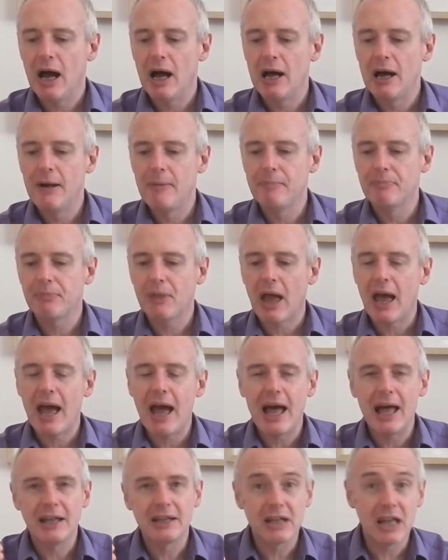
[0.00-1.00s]

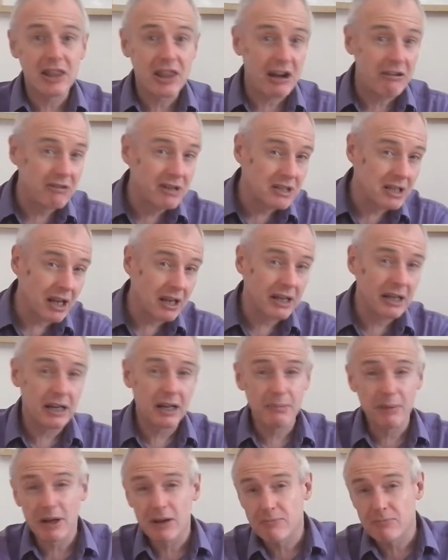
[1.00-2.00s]
and there is a
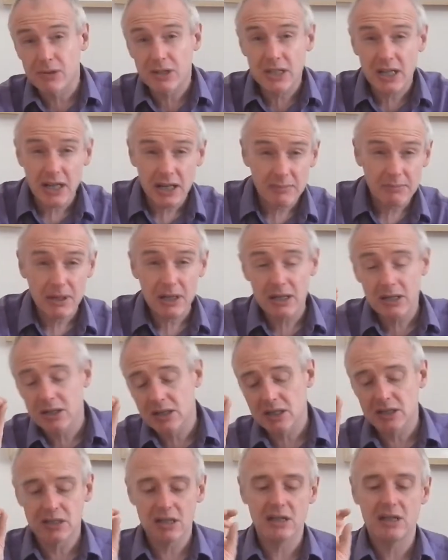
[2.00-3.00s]
little bit of
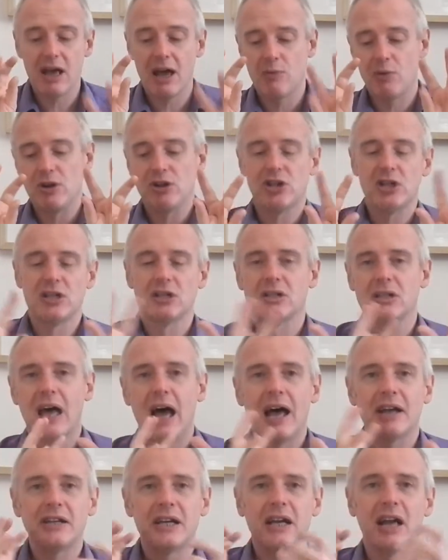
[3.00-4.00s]
Brettanomyces in there, which is
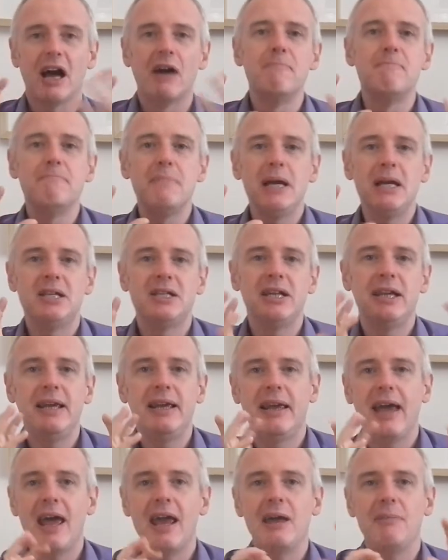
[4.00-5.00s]
adding a
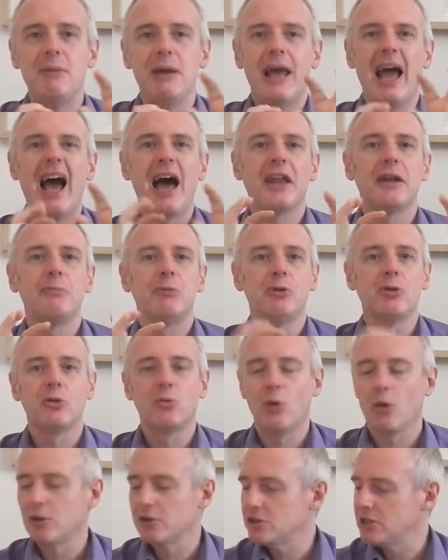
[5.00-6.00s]
meaty, gamey animal
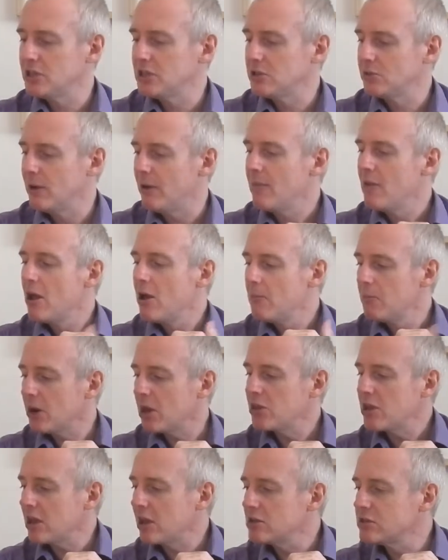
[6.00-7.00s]
quality to it.
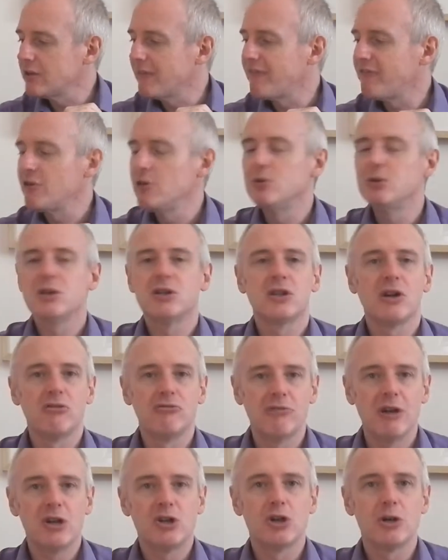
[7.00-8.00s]
But I think because the fruit is
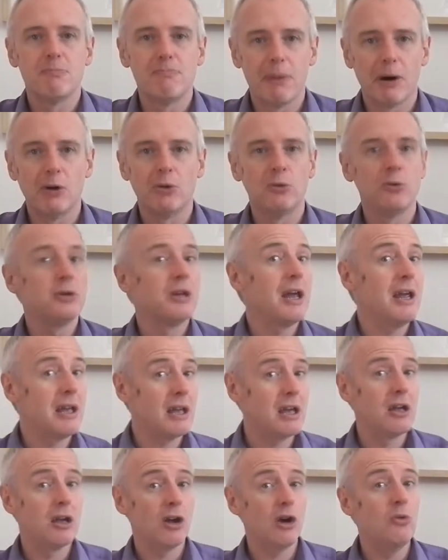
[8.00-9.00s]
so rich and bold,
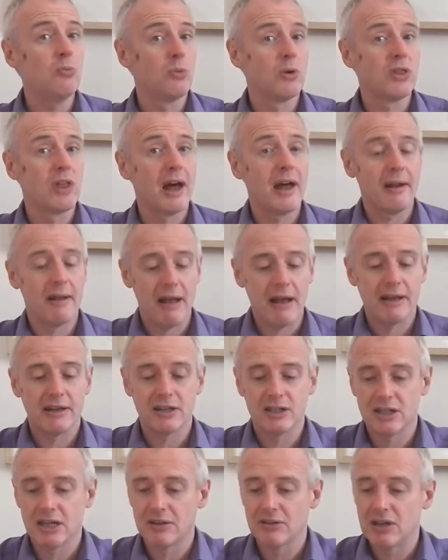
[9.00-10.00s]
it can cope with that
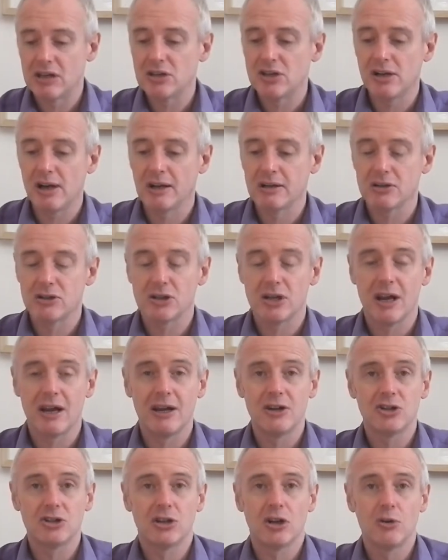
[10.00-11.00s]
at this young
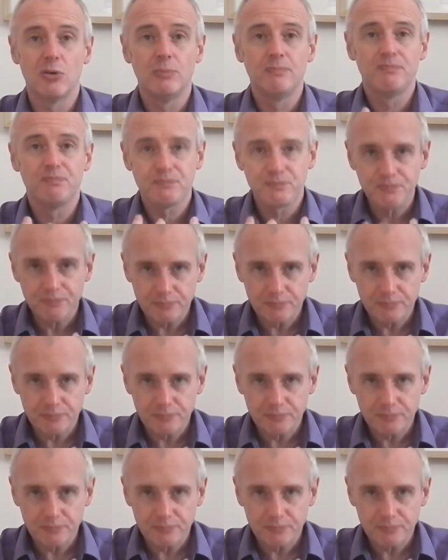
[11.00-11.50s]
stage. So